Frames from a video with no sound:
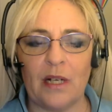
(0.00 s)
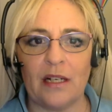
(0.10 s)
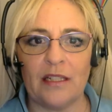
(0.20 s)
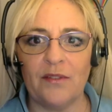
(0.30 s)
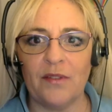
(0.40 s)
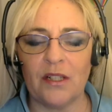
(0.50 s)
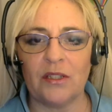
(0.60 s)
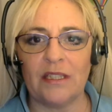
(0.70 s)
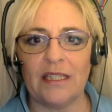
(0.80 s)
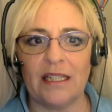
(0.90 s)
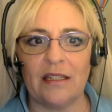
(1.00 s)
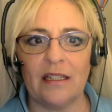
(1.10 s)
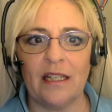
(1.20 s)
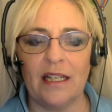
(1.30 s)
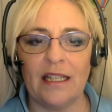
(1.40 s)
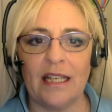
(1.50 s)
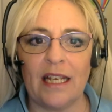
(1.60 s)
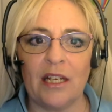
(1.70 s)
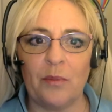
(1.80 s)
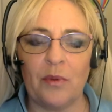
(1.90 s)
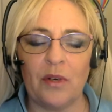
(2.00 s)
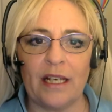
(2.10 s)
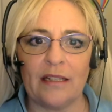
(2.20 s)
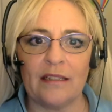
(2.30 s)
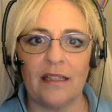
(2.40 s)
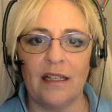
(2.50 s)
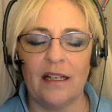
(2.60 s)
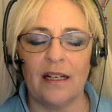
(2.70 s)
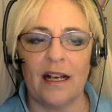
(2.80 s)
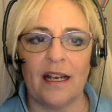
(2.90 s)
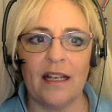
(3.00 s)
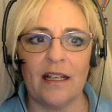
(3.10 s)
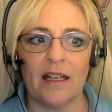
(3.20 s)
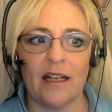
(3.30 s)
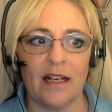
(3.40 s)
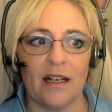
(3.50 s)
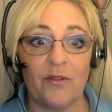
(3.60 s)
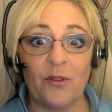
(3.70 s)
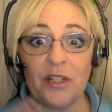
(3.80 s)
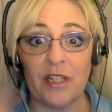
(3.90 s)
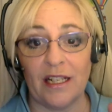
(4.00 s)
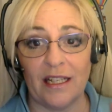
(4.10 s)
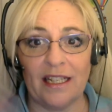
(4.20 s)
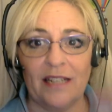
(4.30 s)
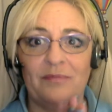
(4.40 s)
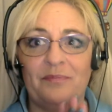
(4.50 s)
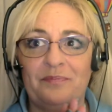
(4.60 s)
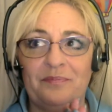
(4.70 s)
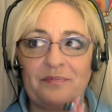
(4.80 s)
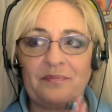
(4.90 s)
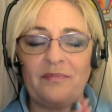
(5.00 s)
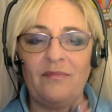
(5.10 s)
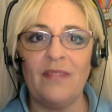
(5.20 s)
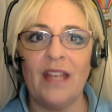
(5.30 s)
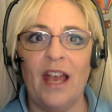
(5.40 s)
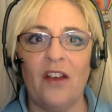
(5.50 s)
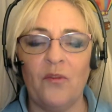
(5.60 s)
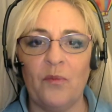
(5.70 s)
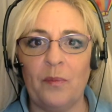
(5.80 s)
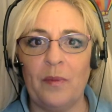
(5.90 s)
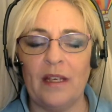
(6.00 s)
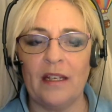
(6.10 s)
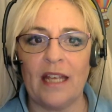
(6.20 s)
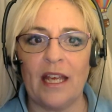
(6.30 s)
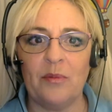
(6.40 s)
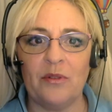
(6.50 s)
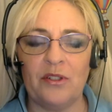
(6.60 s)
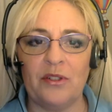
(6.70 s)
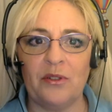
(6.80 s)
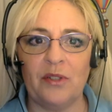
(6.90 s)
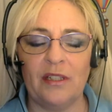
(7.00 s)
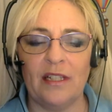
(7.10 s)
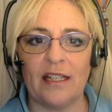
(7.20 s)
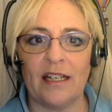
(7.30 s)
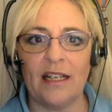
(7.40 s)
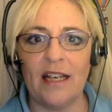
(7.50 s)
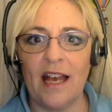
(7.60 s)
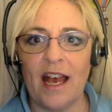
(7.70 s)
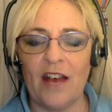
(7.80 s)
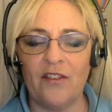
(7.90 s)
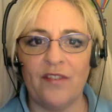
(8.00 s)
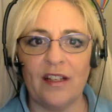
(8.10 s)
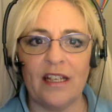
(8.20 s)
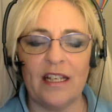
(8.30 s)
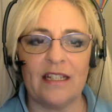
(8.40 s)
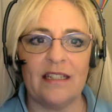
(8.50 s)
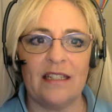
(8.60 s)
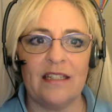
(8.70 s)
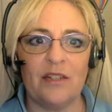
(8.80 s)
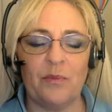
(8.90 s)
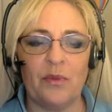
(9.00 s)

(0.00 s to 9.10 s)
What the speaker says: difficulty in gaining bookings. I fortunately have been able to have fairly consistent